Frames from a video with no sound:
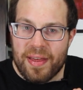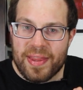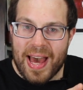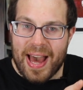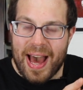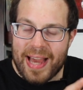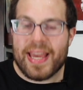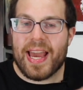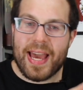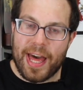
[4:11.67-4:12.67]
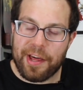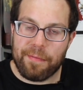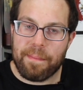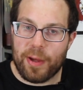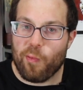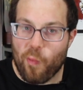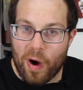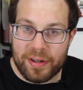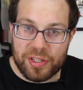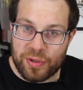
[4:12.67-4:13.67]
that I can't help but
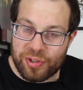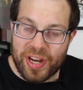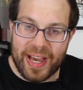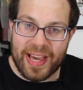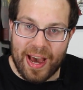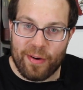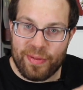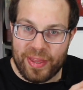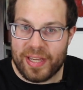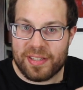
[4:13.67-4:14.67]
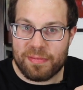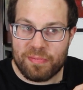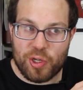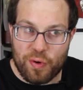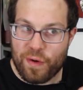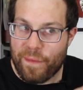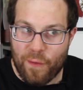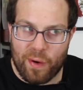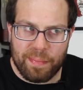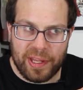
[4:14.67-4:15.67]
want to check out this two to
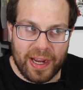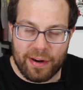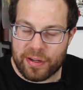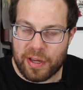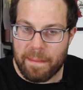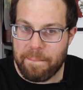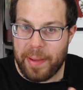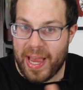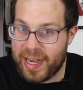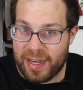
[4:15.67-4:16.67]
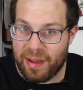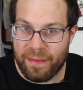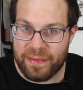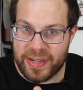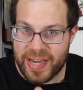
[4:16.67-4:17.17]
four player competitive